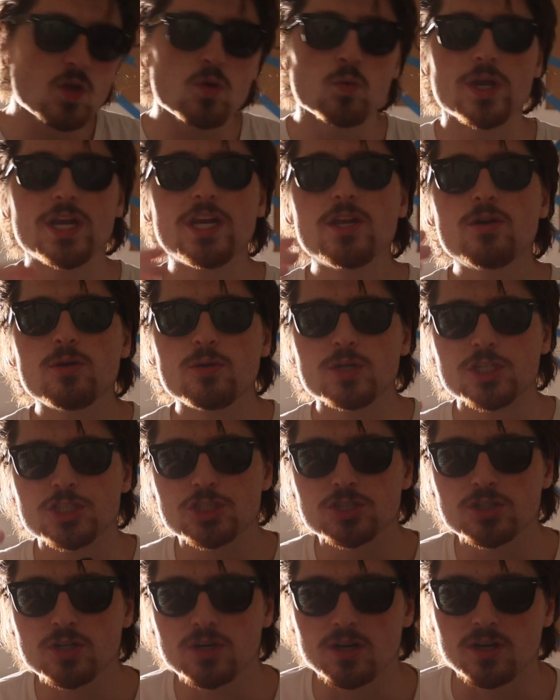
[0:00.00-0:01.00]
We need to
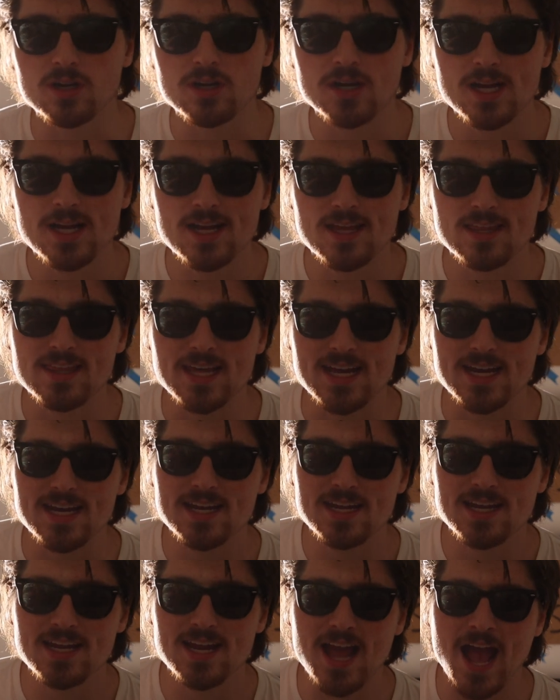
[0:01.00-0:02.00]
ensure that
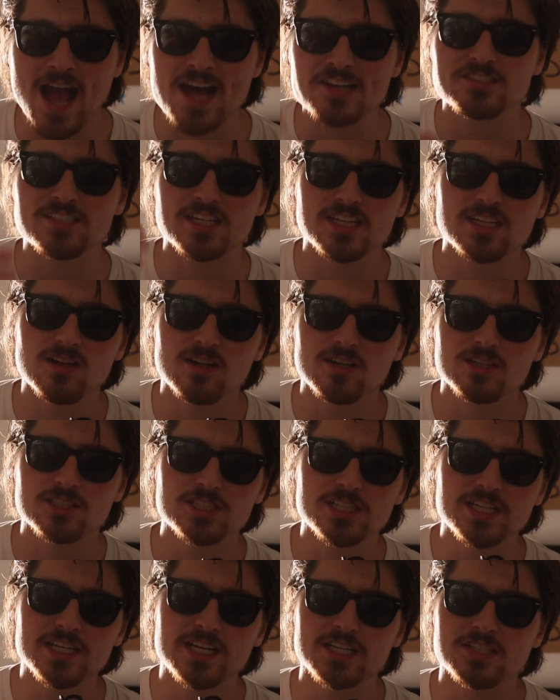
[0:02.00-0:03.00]
as
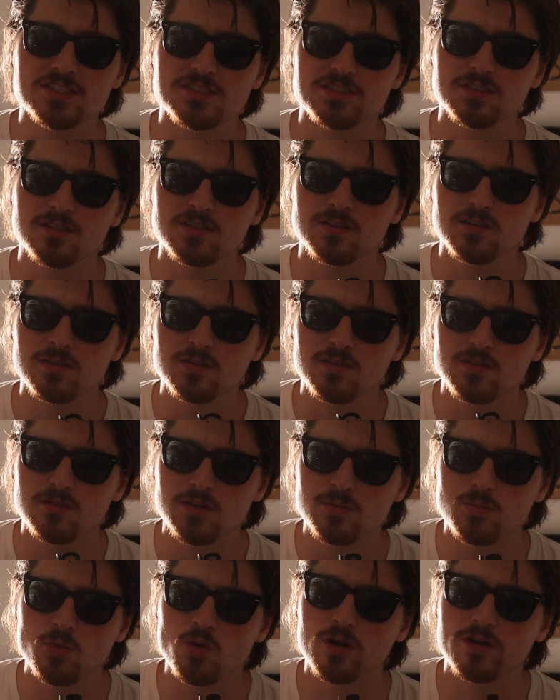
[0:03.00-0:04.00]
technology gets
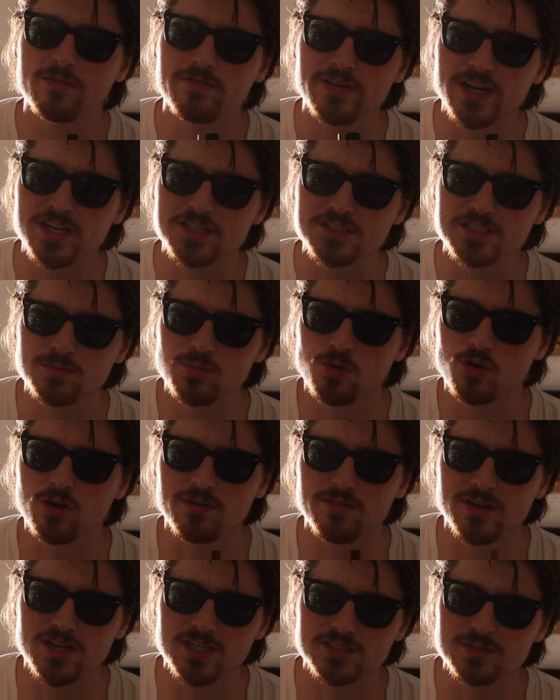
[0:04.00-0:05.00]
more advanced and more
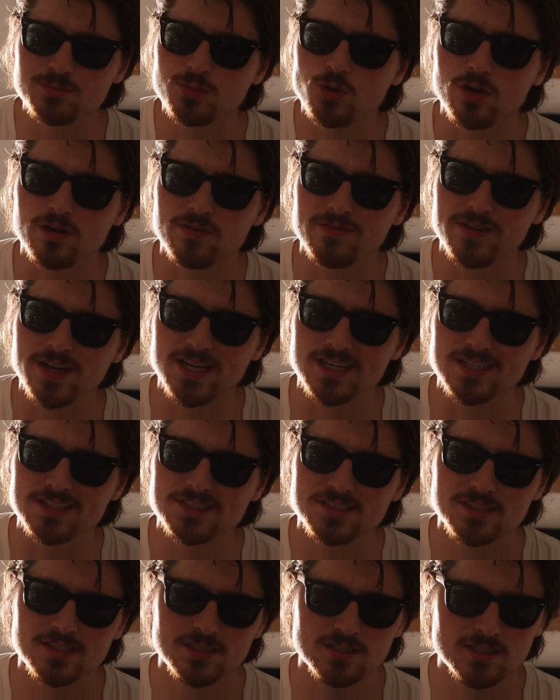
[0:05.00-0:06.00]
advanced and more
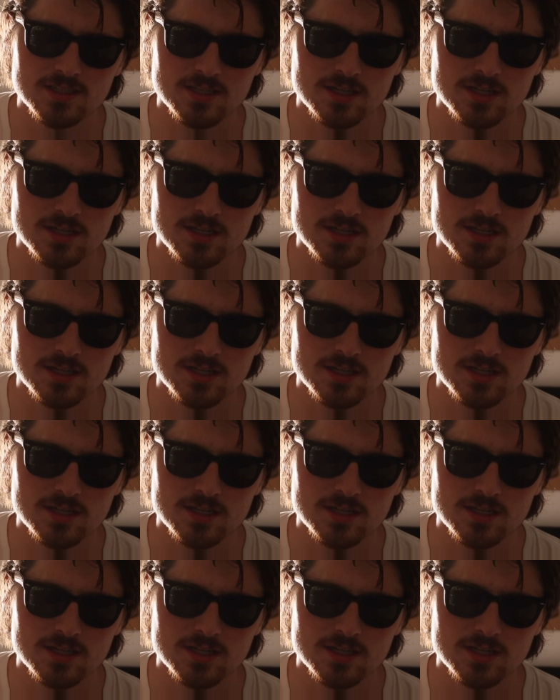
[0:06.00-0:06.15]
advanced,